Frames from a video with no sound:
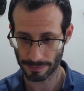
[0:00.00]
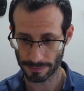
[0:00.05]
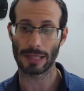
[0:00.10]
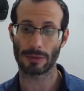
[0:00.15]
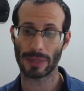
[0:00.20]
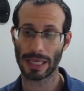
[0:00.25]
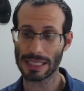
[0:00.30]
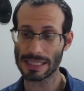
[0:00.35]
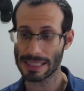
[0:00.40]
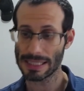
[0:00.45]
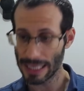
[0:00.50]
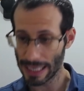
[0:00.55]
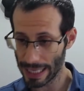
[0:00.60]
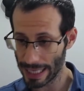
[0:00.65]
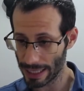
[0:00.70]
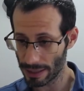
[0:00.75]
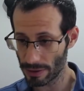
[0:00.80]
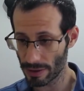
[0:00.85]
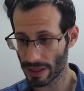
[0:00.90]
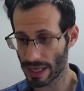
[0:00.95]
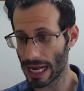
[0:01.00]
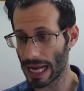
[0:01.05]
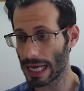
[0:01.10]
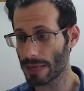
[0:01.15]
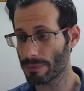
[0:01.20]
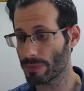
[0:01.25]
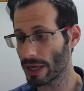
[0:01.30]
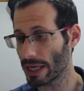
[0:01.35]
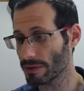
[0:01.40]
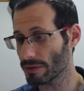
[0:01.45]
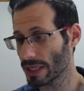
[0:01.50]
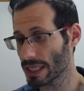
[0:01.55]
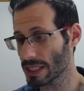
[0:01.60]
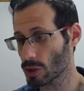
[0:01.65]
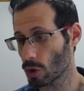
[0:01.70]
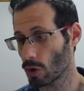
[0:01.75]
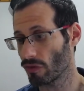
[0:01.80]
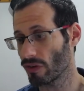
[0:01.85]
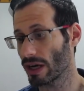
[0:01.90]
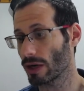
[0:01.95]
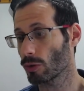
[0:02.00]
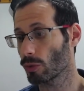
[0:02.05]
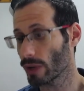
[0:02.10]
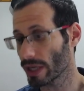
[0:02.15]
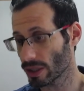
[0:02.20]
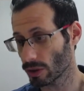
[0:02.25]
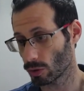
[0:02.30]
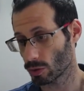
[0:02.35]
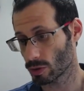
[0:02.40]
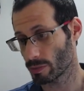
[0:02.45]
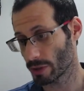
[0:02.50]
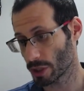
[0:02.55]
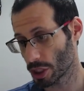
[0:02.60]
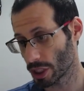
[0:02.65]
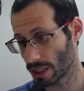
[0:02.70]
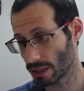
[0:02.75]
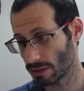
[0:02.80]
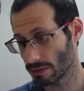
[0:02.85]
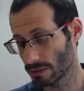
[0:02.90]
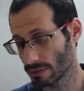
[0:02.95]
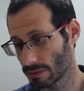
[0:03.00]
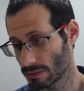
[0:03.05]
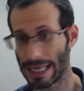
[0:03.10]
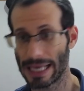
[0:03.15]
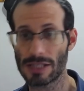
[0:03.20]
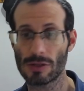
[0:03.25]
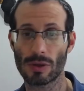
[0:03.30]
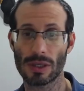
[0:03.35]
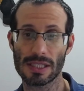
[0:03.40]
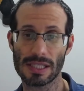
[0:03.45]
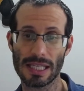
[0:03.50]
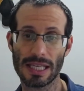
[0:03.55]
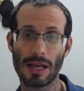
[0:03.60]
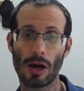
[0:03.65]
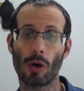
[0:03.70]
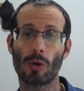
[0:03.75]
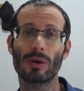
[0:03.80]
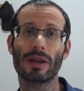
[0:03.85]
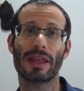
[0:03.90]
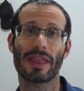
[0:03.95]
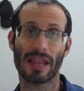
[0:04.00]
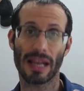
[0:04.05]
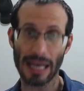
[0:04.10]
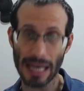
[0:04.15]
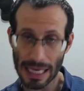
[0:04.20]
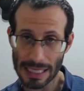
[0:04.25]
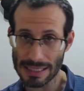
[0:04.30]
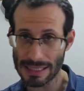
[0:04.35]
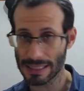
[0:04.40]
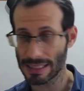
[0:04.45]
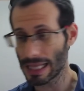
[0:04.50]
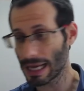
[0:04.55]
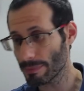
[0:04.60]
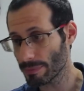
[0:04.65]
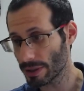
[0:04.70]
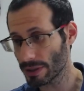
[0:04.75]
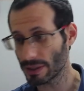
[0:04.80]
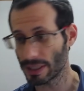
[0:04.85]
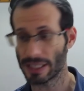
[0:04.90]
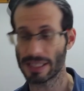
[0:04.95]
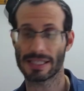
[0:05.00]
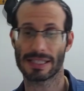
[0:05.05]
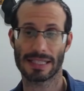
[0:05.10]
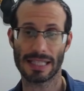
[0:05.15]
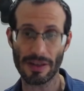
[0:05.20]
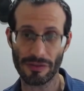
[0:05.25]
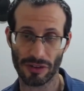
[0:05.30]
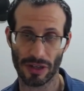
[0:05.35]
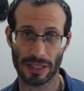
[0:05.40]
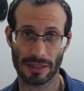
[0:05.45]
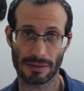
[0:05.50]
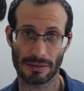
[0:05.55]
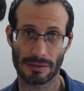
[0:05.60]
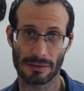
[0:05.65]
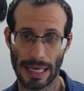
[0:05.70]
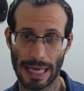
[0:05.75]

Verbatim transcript: And we can see here the IP address of our Windows machine. And as you can see, only the last number is different.